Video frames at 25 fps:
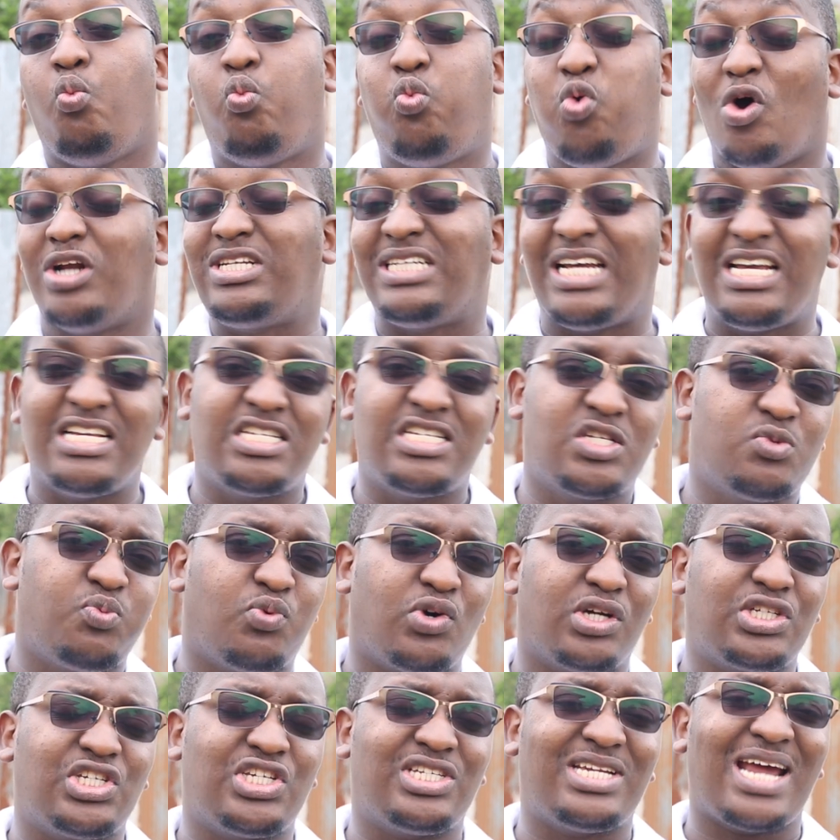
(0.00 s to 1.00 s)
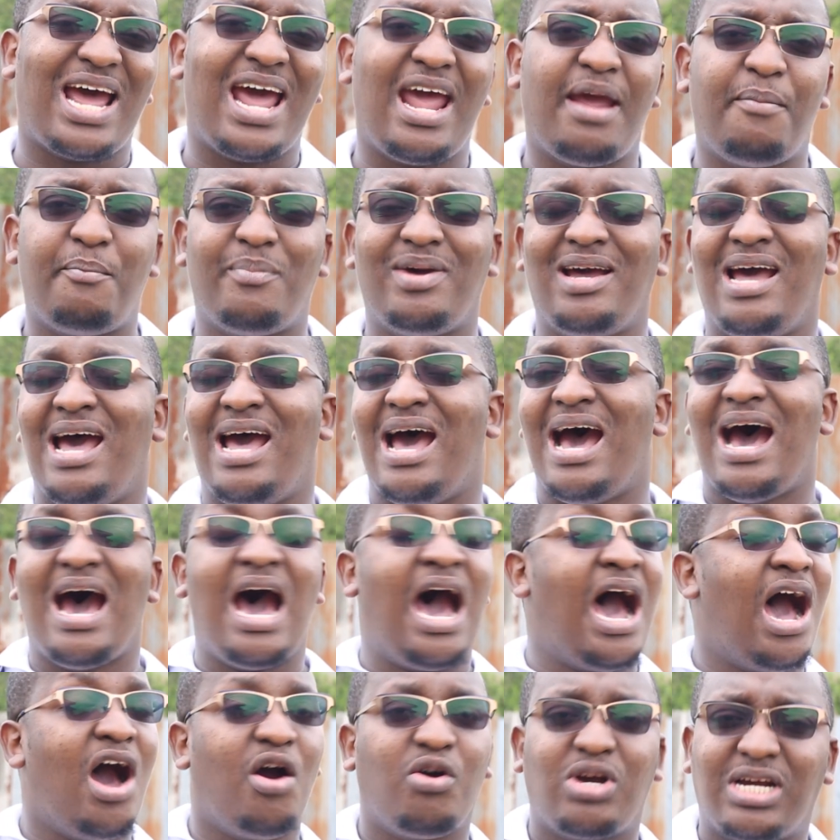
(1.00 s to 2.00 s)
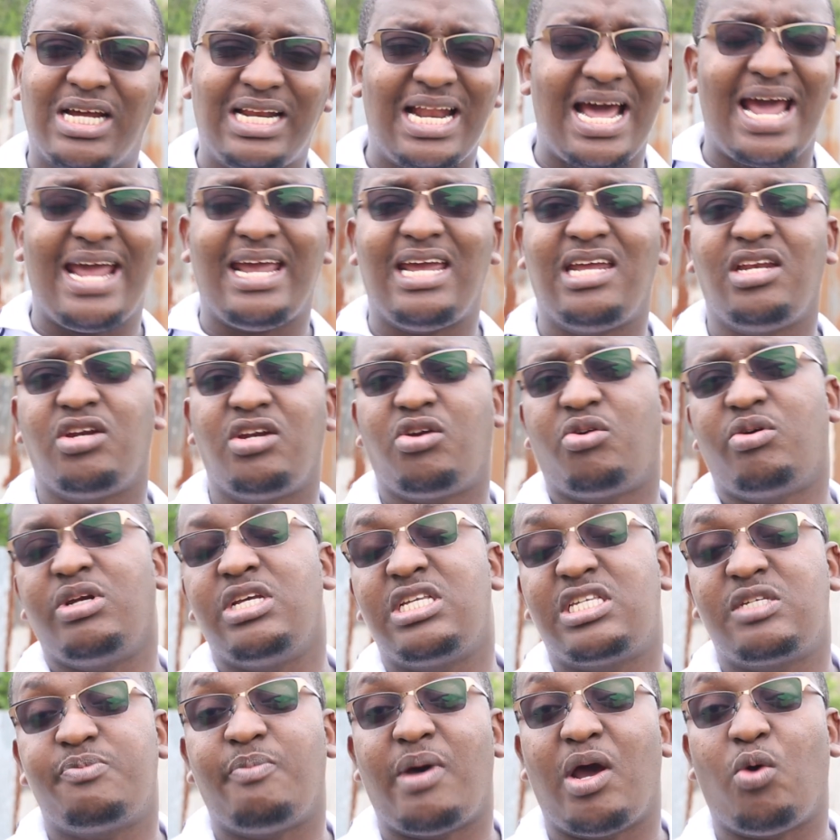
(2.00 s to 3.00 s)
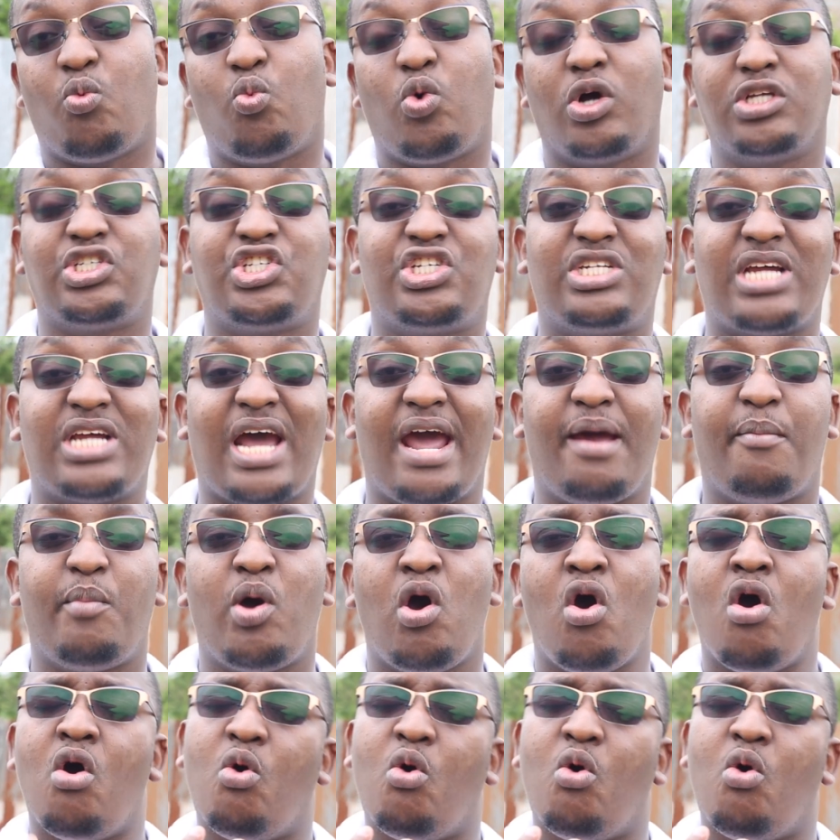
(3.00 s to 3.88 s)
What is watch time? How can I increase my watch time?